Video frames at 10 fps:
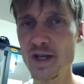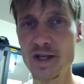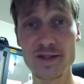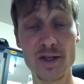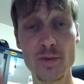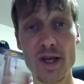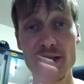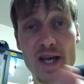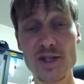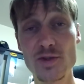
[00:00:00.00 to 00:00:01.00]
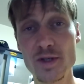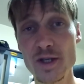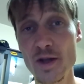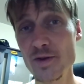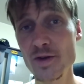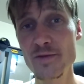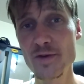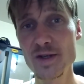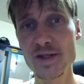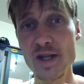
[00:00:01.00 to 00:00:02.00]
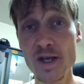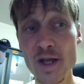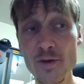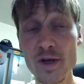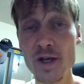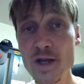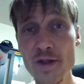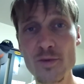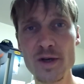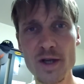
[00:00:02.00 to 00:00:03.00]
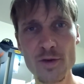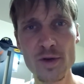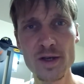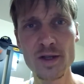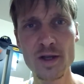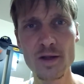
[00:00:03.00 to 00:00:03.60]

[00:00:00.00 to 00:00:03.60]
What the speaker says: and is it going to be attached to another universe and then another one and another one and another one?